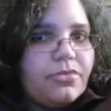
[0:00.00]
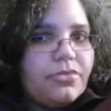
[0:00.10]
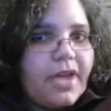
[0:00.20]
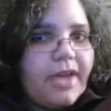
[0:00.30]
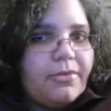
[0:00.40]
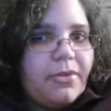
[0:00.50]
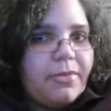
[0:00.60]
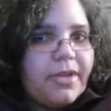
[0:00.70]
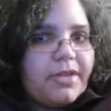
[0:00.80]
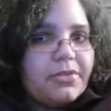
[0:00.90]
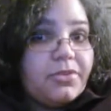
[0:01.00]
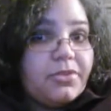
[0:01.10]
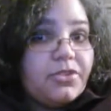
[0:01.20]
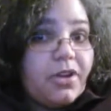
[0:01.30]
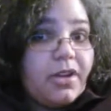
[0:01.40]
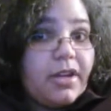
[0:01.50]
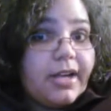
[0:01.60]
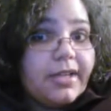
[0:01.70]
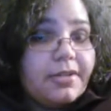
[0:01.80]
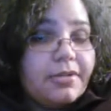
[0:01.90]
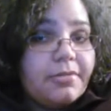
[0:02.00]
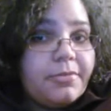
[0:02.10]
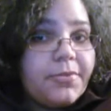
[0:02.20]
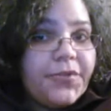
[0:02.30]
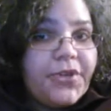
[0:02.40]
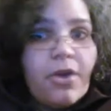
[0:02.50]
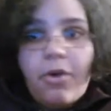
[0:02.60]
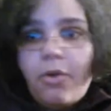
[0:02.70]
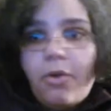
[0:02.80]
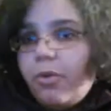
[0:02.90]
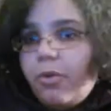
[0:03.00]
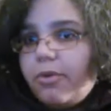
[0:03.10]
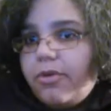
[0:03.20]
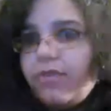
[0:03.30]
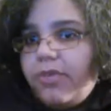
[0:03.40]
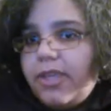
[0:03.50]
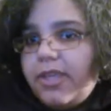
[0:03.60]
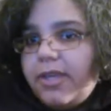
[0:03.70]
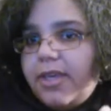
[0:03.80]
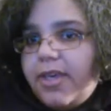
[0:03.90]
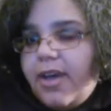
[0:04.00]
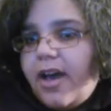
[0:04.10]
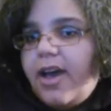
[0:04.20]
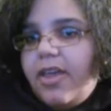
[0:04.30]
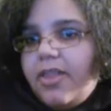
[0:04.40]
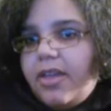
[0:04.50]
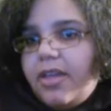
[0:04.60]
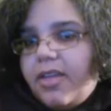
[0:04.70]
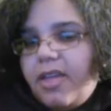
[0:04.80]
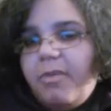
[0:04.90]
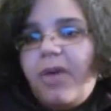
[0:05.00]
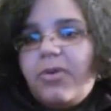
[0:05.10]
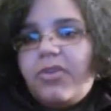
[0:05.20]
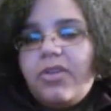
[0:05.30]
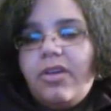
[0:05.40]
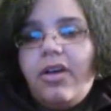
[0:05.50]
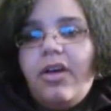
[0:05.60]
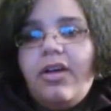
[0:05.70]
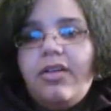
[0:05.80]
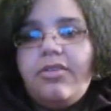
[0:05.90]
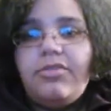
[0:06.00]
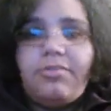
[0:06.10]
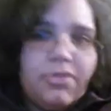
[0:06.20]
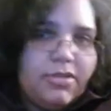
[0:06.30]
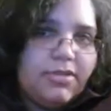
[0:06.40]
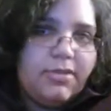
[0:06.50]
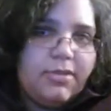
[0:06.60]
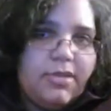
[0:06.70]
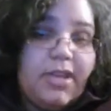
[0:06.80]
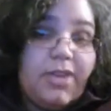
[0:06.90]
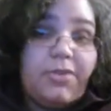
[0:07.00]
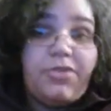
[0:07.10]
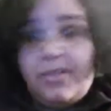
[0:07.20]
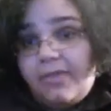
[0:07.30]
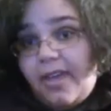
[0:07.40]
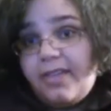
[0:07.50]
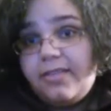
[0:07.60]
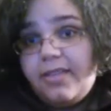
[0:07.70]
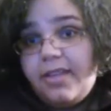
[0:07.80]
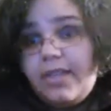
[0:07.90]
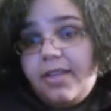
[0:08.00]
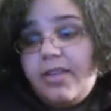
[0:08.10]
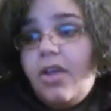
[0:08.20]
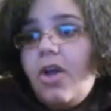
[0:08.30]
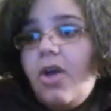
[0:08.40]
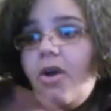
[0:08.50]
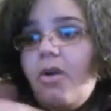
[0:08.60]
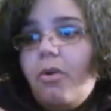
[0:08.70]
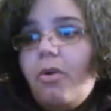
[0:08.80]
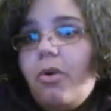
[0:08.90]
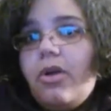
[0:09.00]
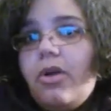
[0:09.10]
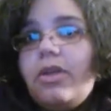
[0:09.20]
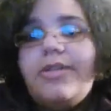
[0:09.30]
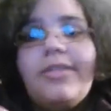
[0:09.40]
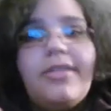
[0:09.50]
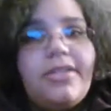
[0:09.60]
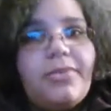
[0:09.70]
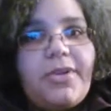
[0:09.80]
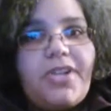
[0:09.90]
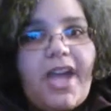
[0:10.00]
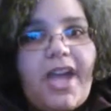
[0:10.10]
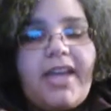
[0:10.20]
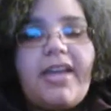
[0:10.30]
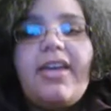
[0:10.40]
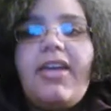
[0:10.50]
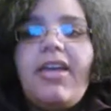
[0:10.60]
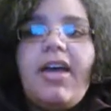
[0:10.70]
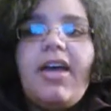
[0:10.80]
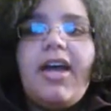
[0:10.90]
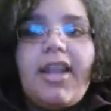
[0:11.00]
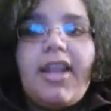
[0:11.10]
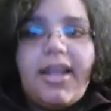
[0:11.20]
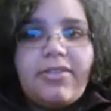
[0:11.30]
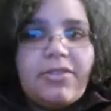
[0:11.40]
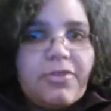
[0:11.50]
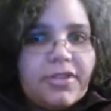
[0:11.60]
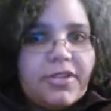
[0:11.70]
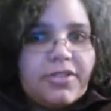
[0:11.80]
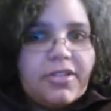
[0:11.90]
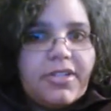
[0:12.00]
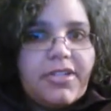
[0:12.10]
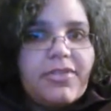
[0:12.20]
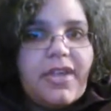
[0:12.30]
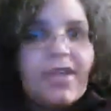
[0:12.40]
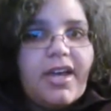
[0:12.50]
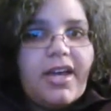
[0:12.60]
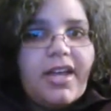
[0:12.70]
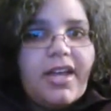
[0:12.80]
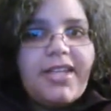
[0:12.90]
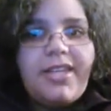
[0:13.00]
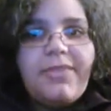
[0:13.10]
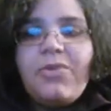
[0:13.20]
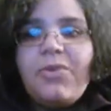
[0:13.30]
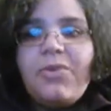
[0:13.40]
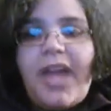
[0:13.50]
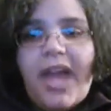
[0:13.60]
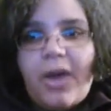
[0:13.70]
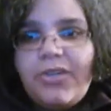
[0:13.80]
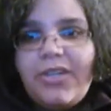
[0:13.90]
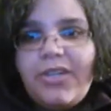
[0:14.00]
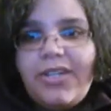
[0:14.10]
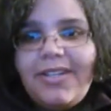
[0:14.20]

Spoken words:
have a romance with Sherlock or the guy that came out. It's either Sebastian or this one, Jack. I like this structure because it gives you an out